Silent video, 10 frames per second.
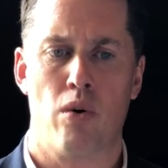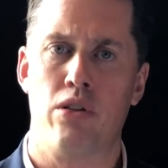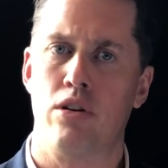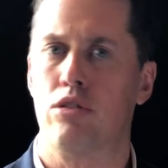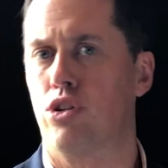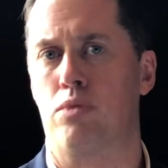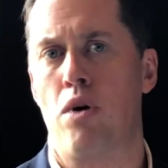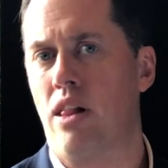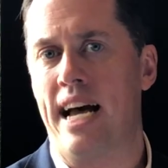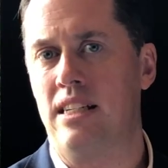whether you're a
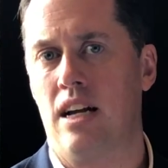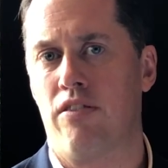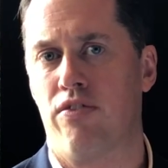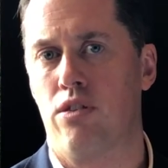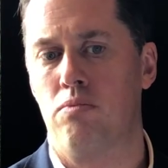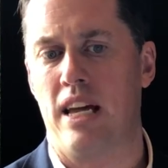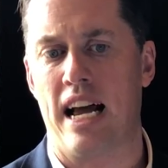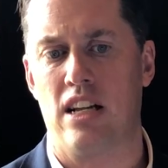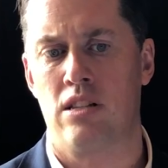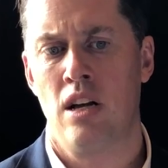small ad tech firm that
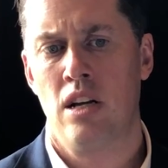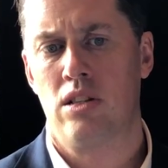has